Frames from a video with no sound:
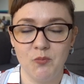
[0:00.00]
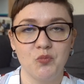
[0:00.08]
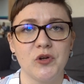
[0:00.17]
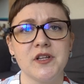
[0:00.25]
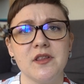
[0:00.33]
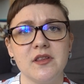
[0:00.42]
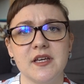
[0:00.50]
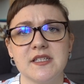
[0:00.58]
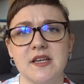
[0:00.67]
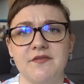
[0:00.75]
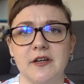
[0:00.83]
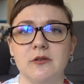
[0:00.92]
One of the things
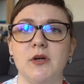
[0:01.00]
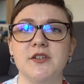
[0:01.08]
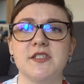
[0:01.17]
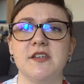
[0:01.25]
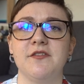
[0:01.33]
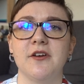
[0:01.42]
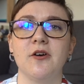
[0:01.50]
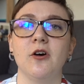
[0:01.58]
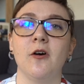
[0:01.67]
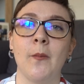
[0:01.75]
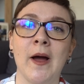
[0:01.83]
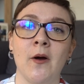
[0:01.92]
I found most
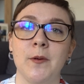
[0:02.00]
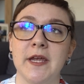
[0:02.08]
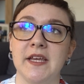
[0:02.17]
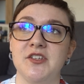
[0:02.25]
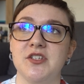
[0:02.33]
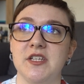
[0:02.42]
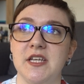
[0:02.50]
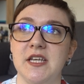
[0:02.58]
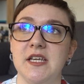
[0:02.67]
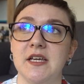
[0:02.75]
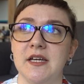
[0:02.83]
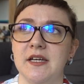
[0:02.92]
difficult about a PhD